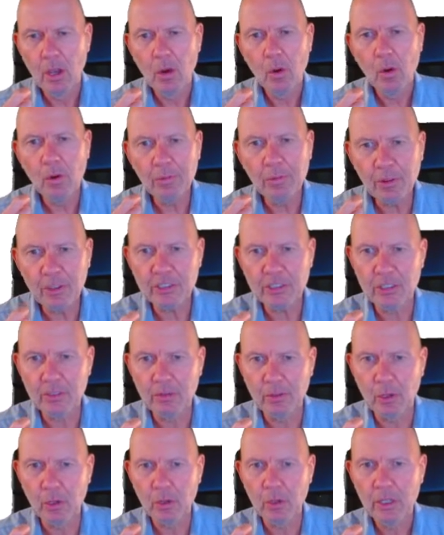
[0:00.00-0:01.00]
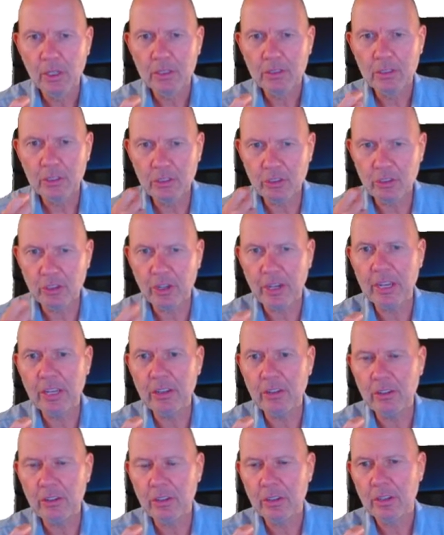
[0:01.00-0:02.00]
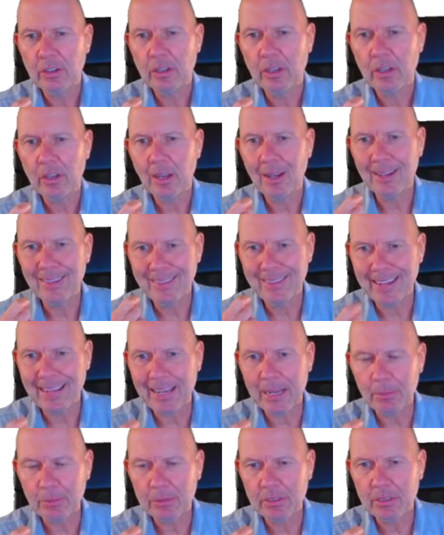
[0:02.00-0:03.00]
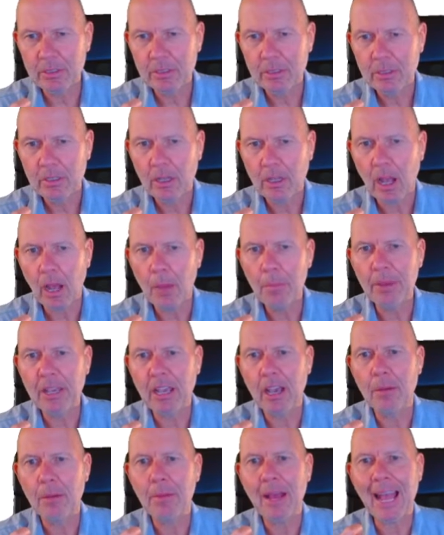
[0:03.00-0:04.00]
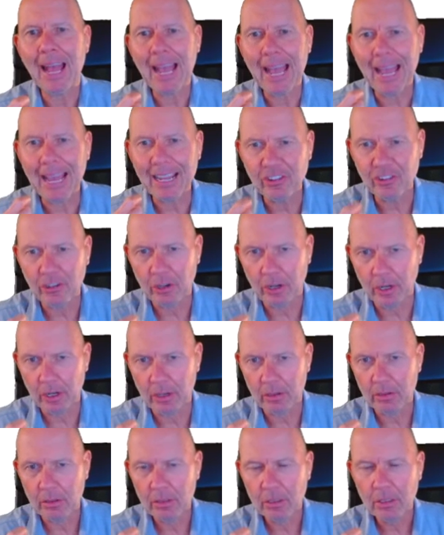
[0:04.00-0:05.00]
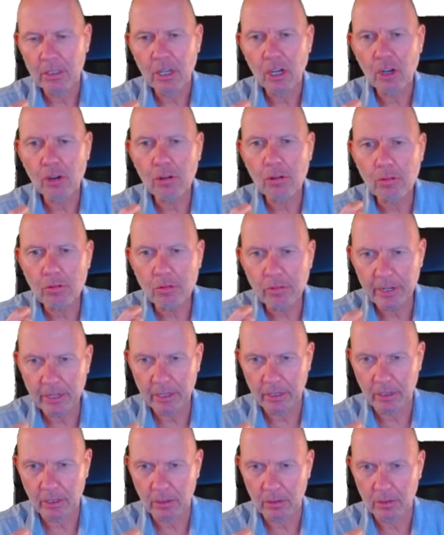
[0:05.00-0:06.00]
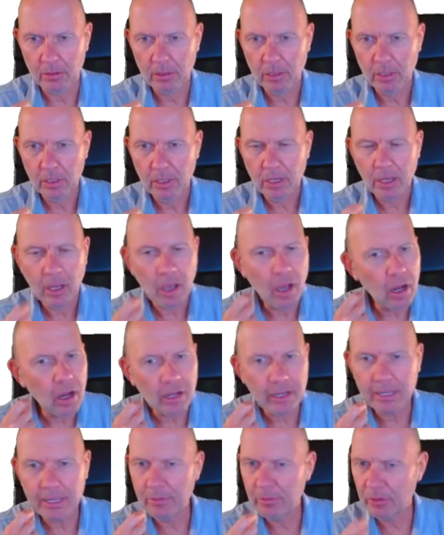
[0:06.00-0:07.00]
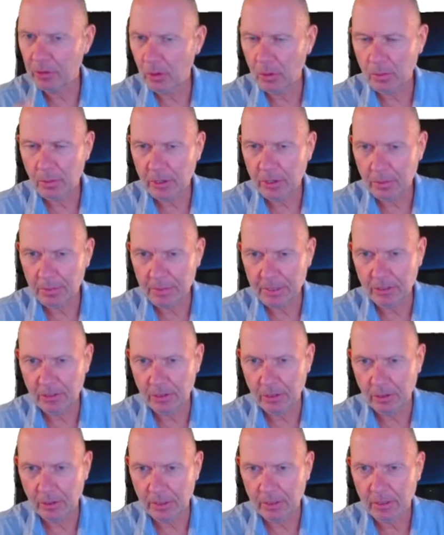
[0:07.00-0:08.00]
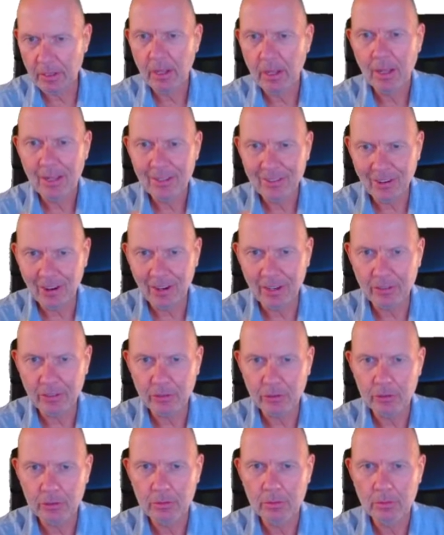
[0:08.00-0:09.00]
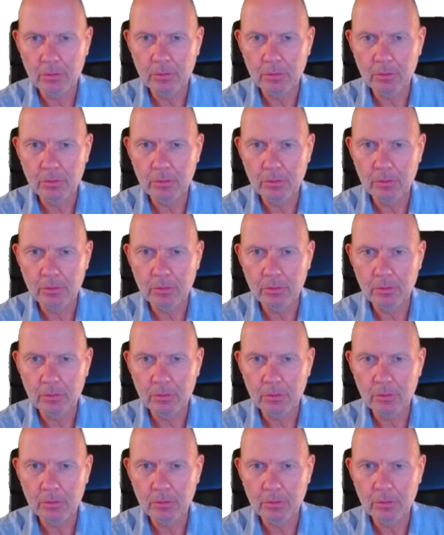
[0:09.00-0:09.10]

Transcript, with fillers: Well, first of all, to change, adapt, and become agile. Critical. Can't keep doing what you've been doing. Change.